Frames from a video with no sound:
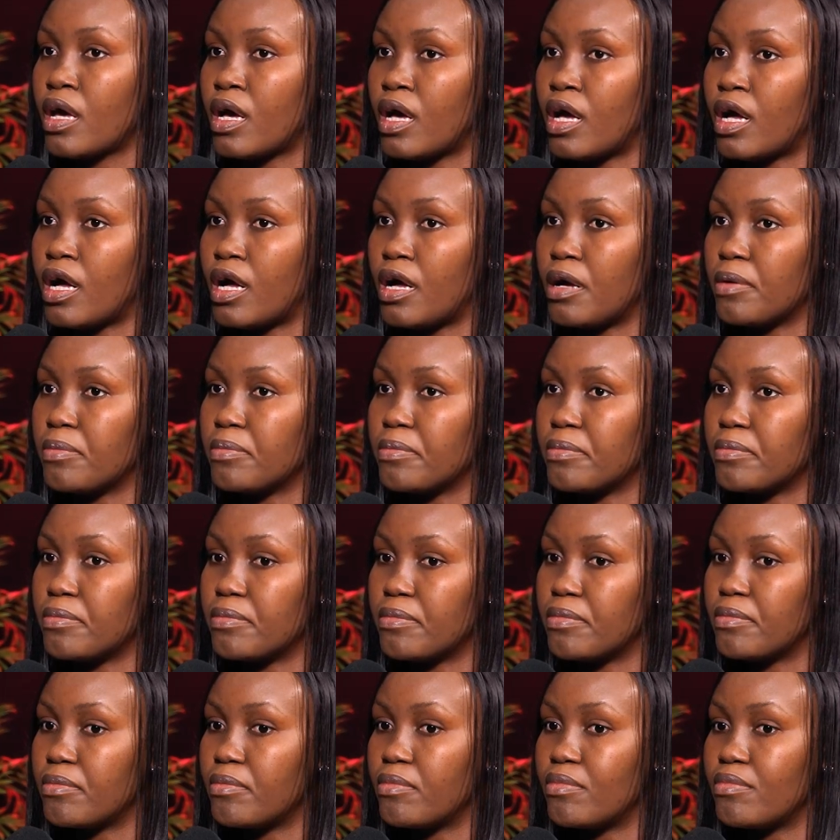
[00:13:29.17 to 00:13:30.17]

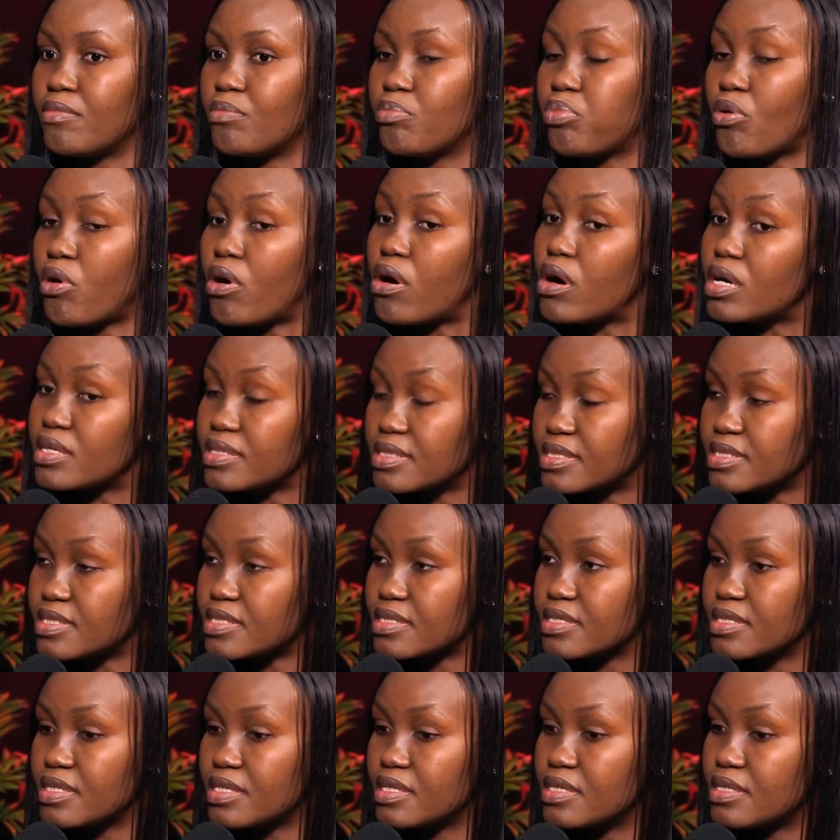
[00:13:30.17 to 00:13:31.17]

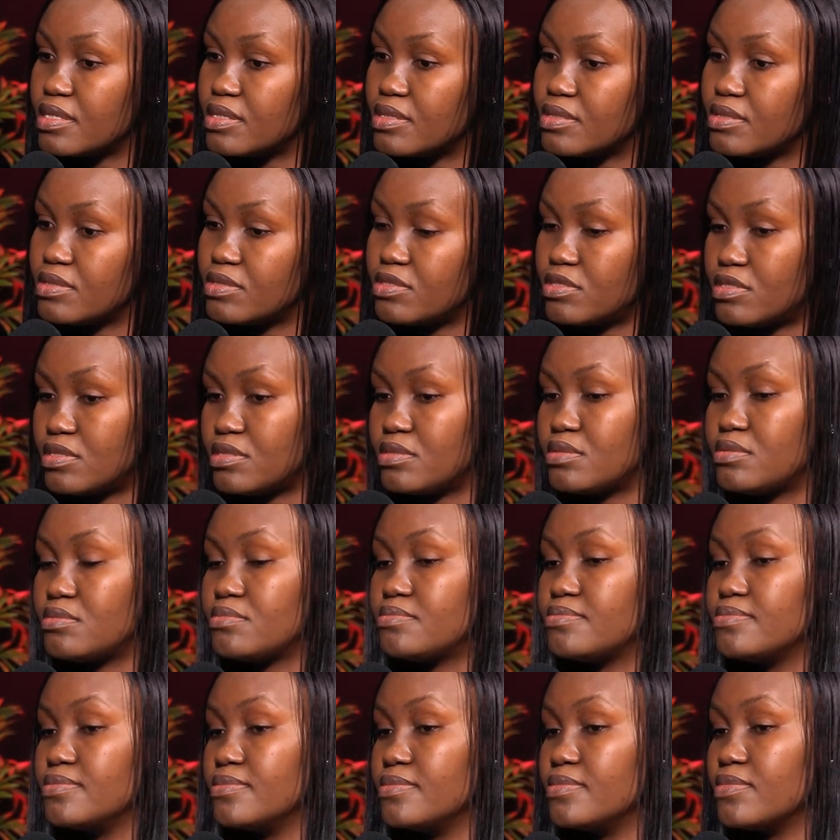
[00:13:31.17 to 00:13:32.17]
But
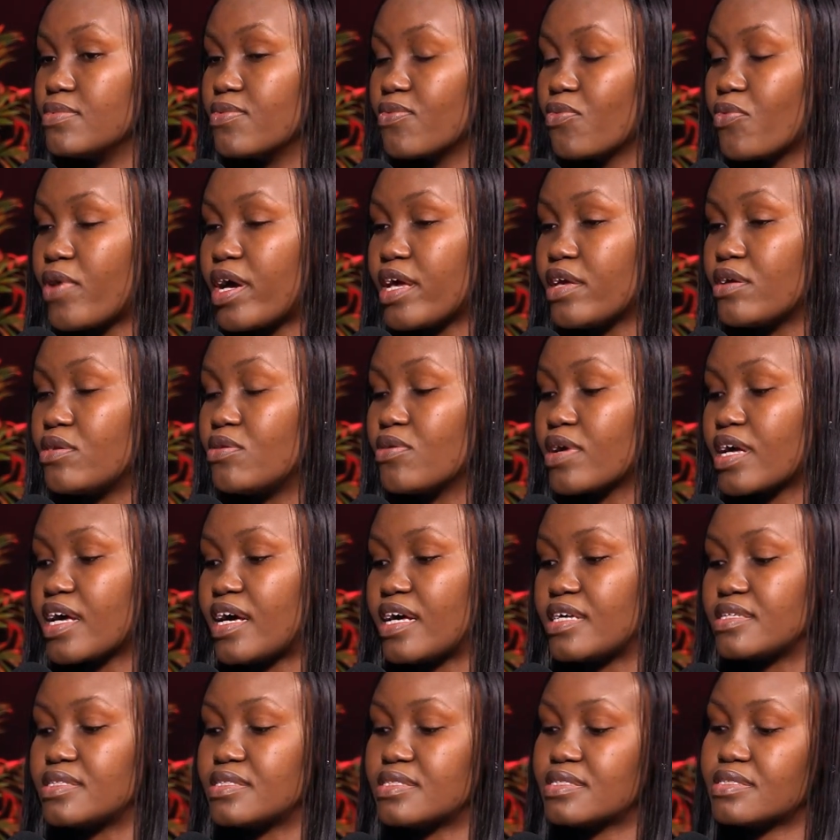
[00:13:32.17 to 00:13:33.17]
when you look
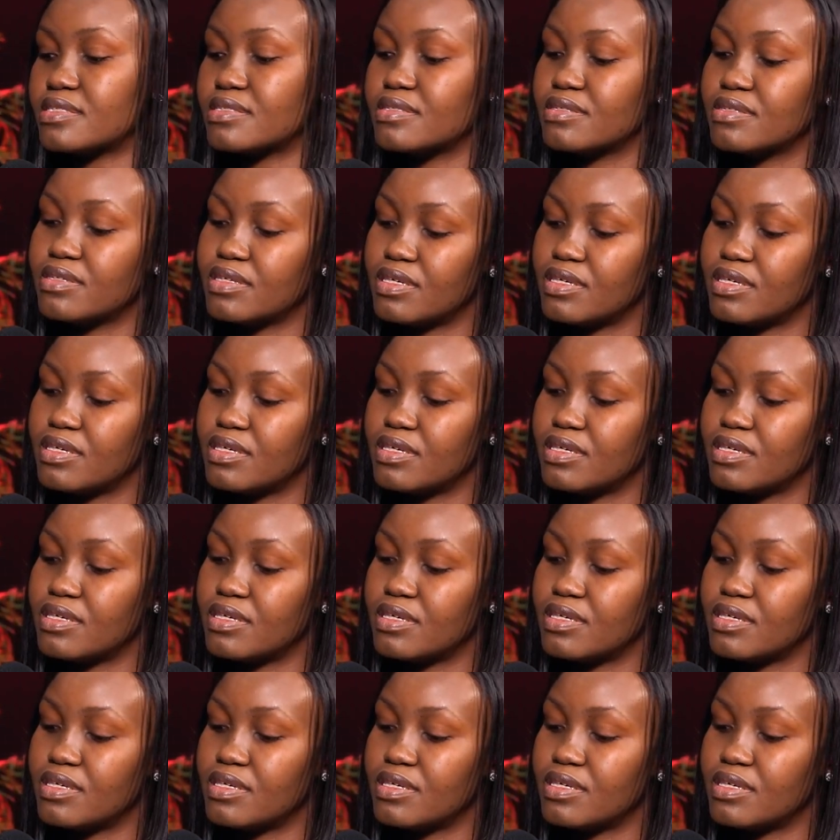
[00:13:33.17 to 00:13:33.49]
at